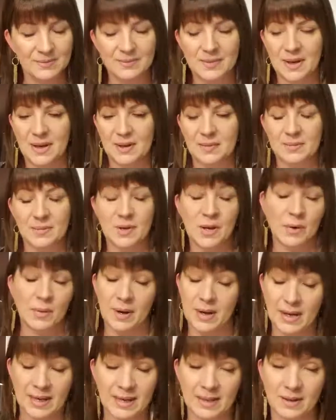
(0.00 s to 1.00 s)
Um, no,
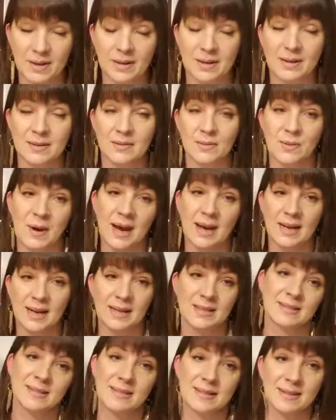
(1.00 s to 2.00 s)
honey, not right
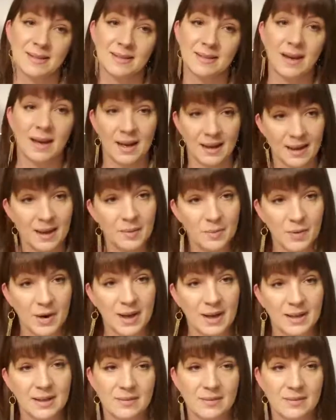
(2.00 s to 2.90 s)
as in I am right,